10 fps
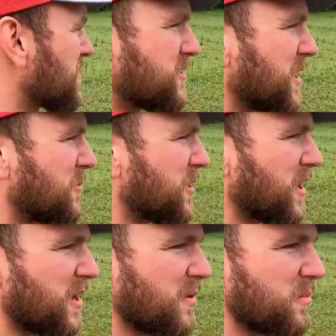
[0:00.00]
Looks like we
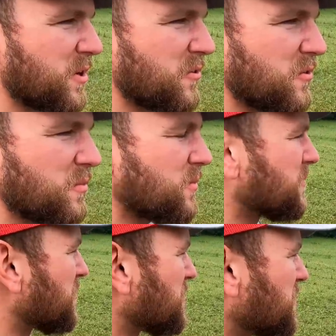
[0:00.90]
got a big group
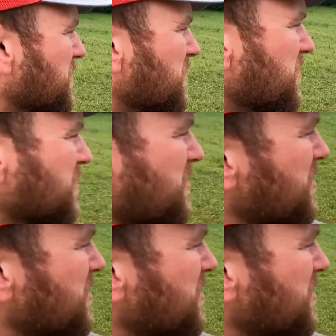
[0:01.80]
of them here.